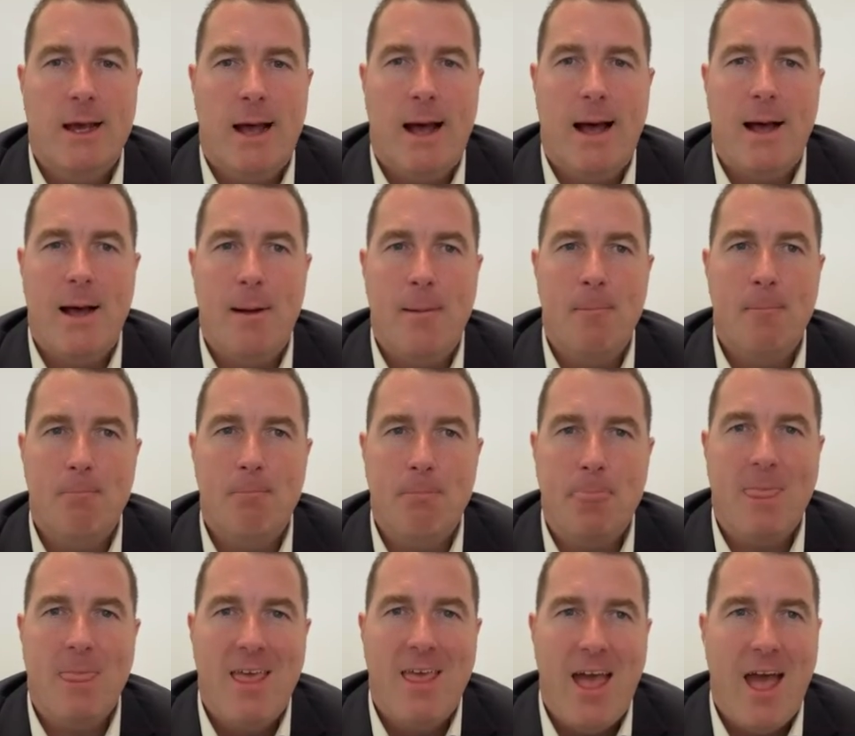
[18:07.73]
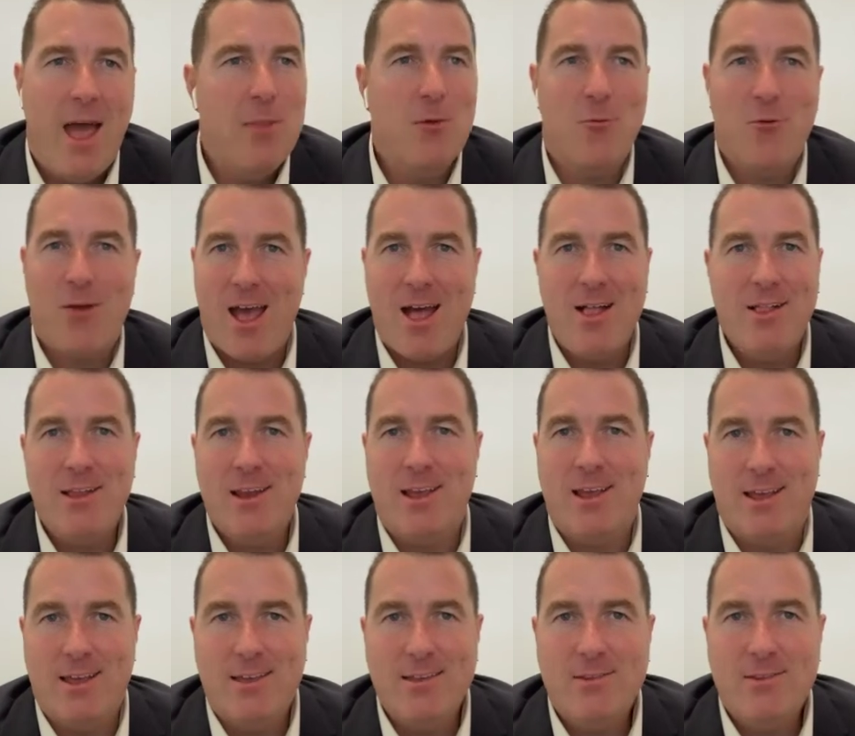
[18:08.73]
And the
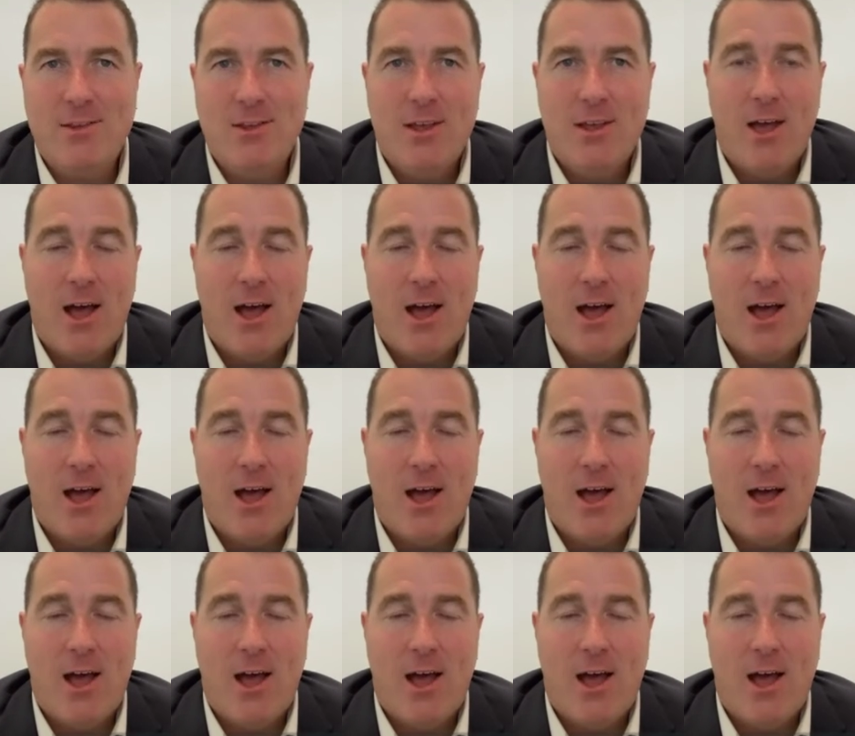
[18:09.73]
reality is,